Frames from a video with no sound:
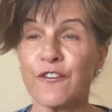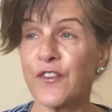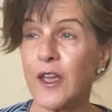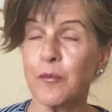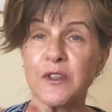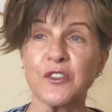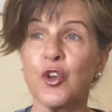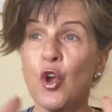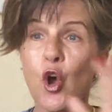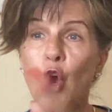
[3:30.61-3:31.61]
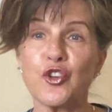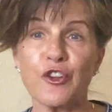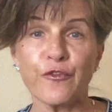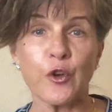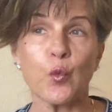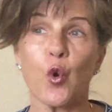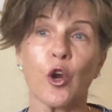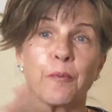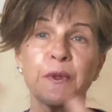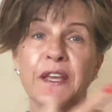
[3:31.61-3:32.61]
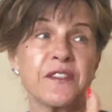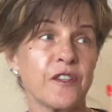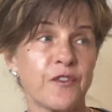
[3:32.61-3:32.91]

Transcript: families, a different workplace.